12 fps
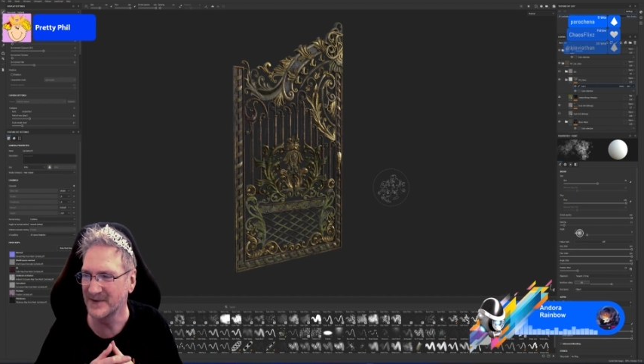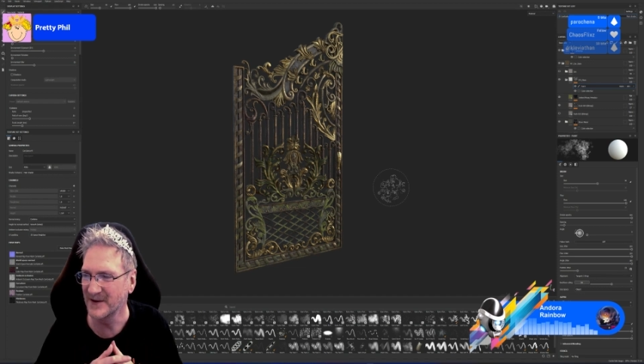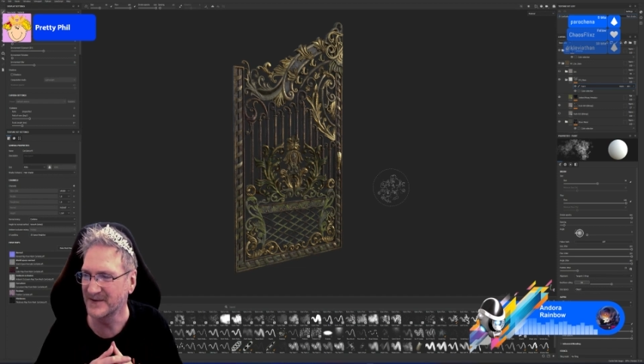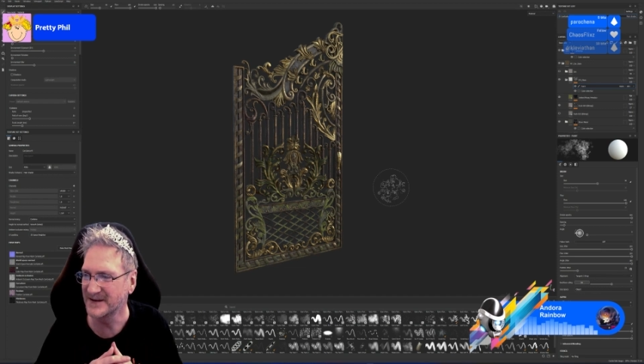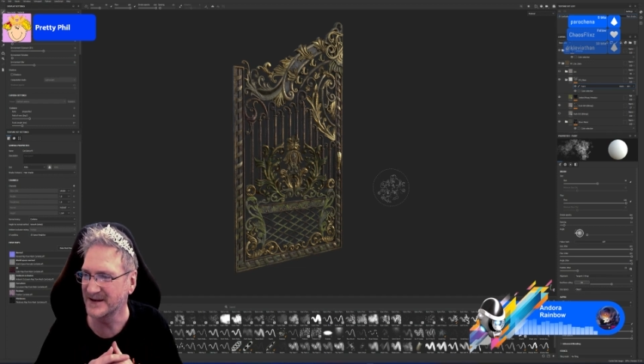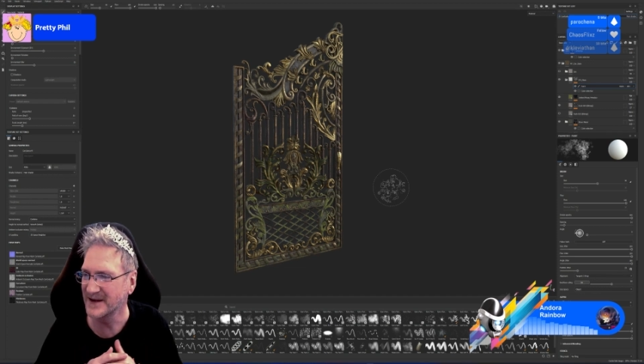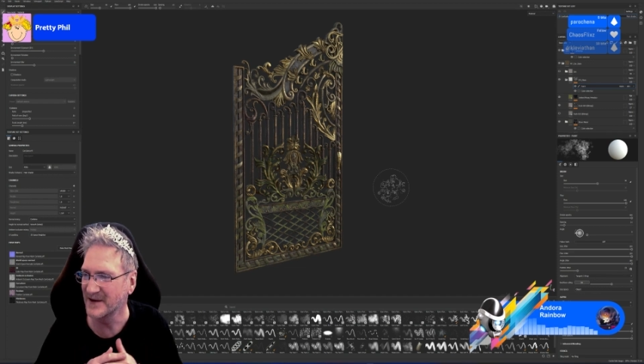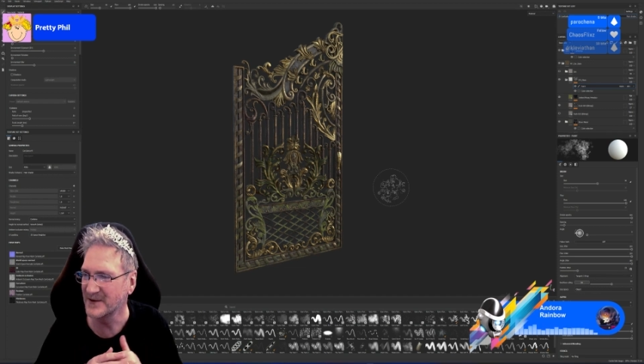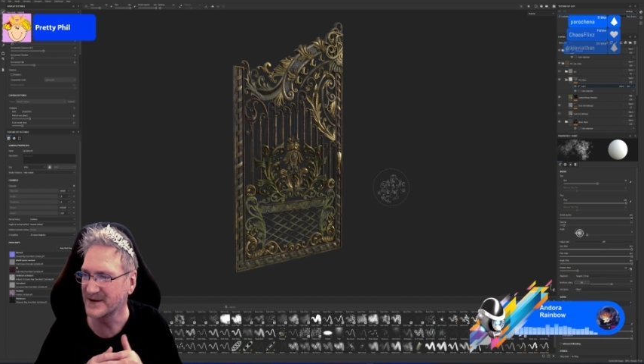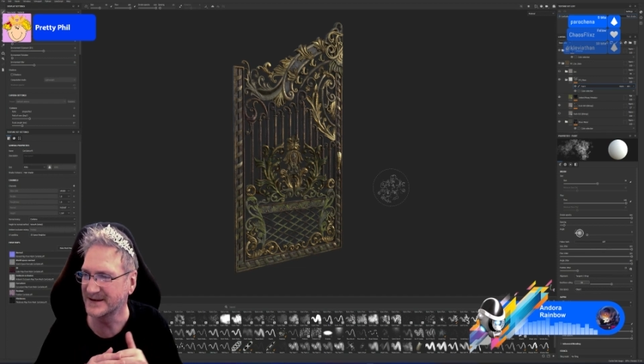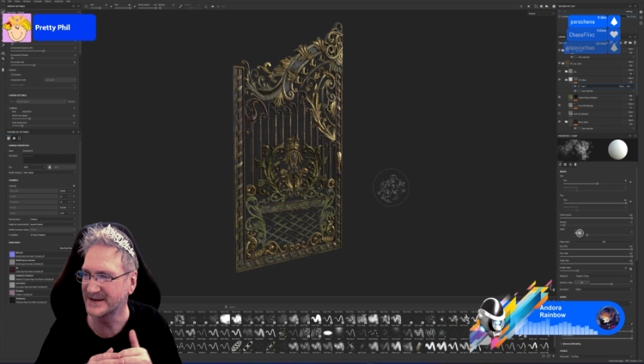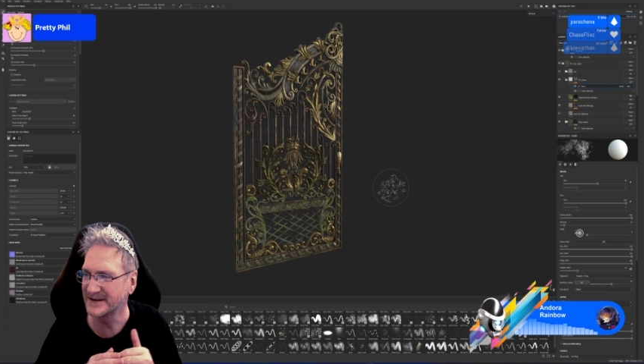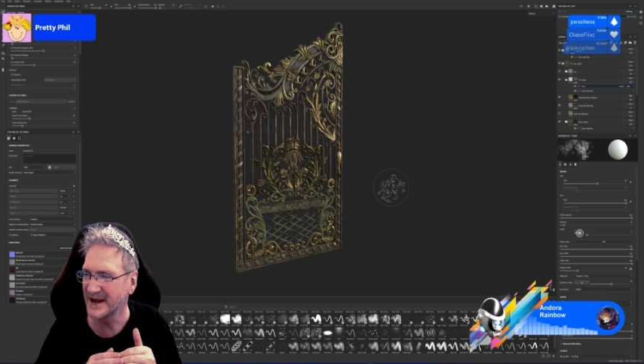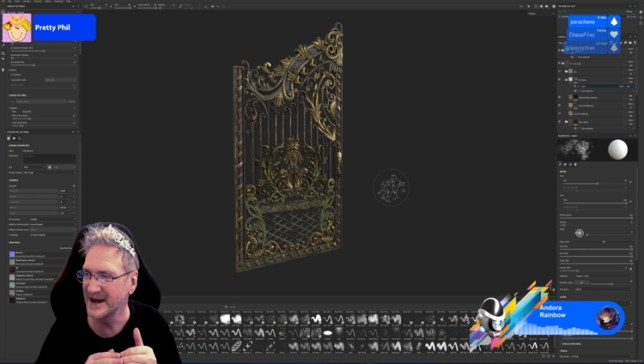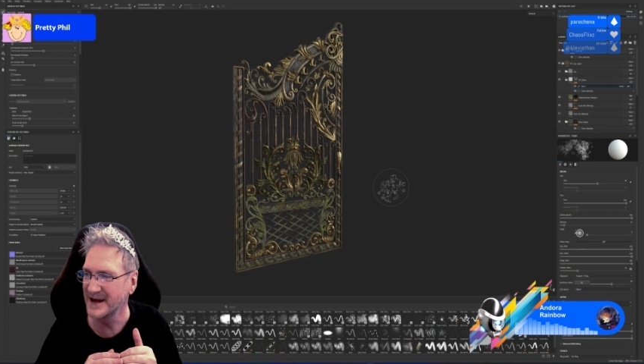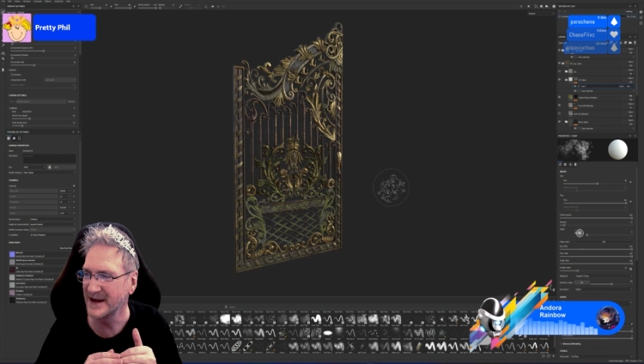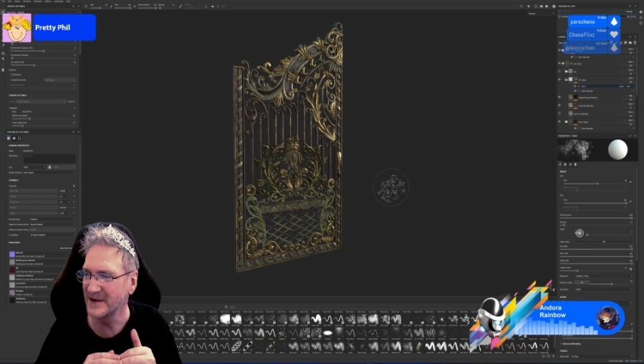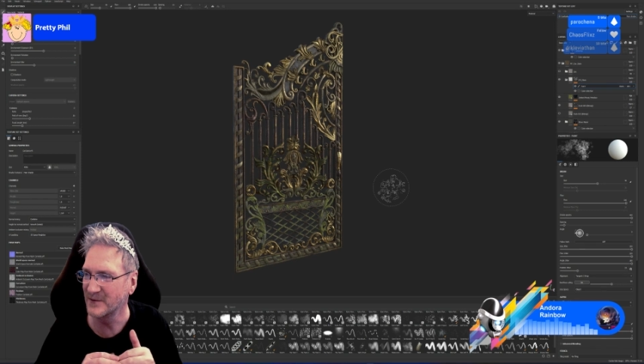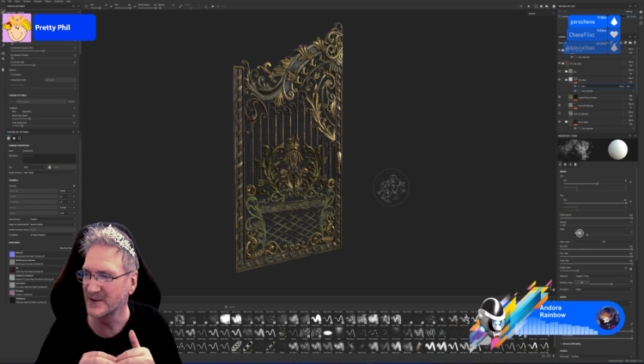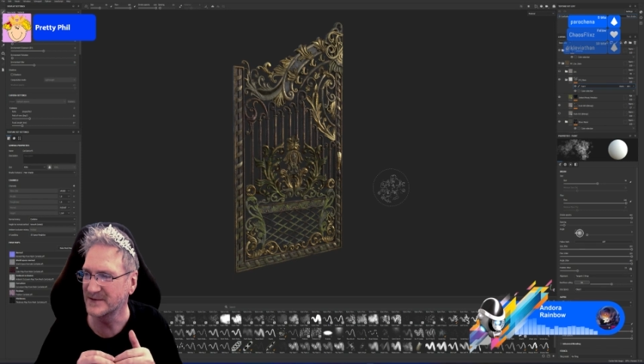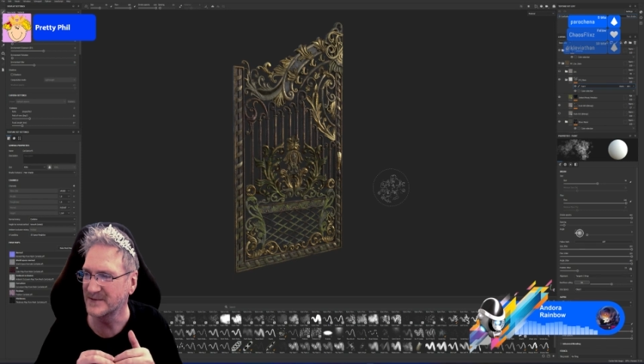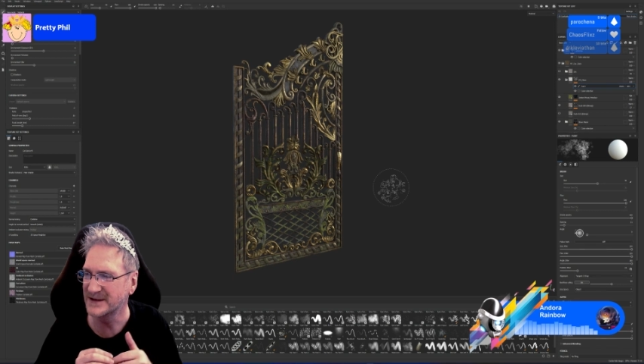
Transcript: Smurf says, I want to say it was